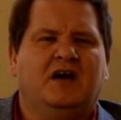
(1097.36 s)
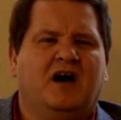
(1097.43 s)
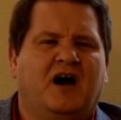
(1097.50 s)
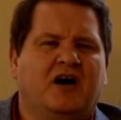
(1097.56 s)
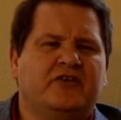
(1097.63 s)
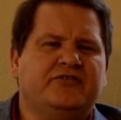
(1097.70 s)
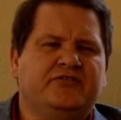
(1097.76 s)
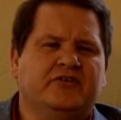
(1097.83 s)

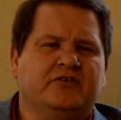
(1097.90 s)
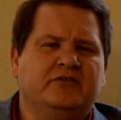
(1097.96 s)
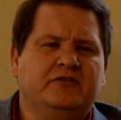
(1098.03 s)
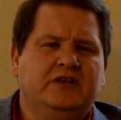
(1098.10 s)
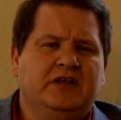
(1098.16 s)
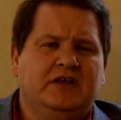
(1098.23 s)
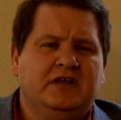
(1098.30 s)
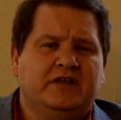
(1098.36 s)

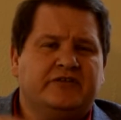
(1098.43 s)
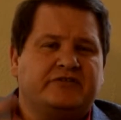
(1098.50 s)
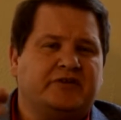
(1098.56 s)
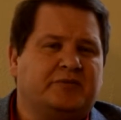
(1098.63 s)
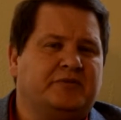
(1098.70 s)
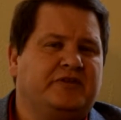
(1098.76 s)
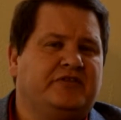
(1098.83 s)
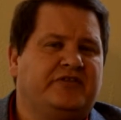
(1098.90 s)
Also,
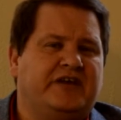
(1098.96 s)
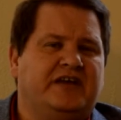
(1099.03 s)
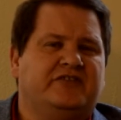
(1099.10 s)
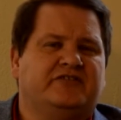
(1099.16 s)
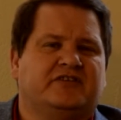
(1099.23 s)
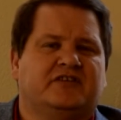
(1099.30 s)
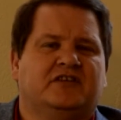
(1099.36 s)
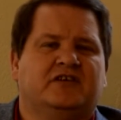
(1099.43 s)
some of the
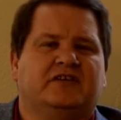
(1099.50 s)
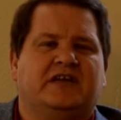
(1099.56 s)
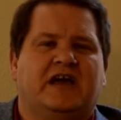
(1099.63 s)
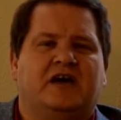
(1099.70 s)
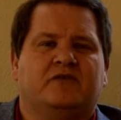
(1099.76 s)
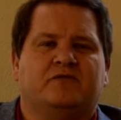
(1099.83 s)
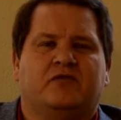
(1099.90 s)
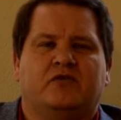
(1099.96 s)
things to look
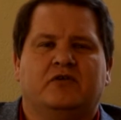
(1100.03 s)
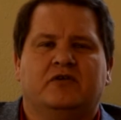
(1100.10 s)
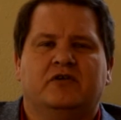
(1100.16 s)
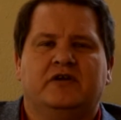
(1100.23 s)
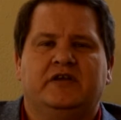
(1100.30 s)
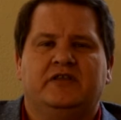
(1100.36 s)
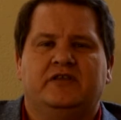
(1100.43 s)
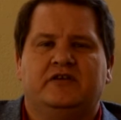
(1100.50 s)
out
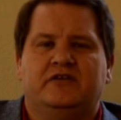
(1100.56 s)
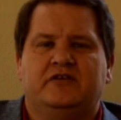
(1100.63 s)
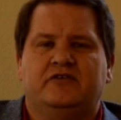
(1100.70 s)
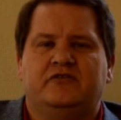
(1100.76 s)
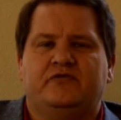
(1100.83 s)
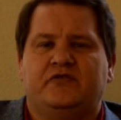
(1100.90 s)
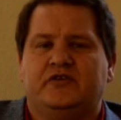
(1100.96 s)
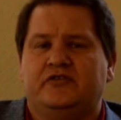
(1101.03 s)
for in the
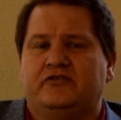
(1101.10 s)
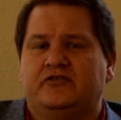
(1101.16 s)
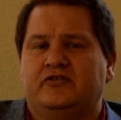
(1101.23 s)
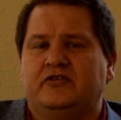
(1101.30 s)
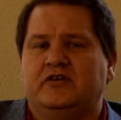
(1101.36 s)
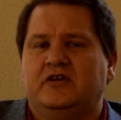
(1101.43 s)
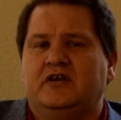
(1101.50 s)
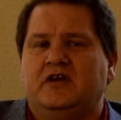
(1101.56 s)
near
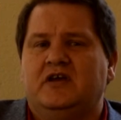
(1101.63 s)
future